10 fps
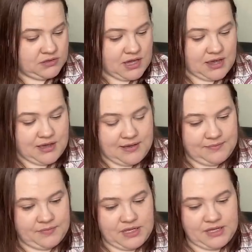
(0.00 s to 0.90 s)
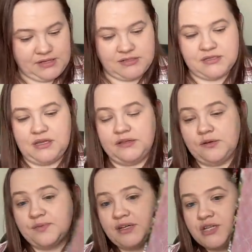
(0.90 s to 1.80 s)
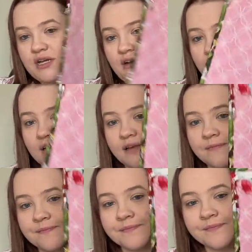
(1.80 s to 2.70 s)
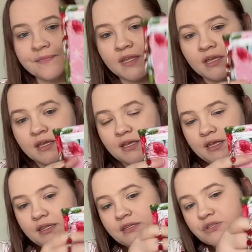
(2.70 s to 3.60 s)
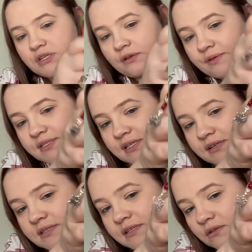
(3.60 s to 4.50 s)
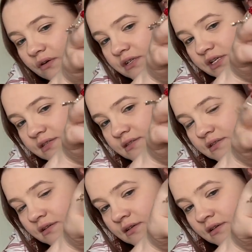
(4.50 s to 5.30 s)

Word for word: um, and a little project card. And then she always does these gorgeous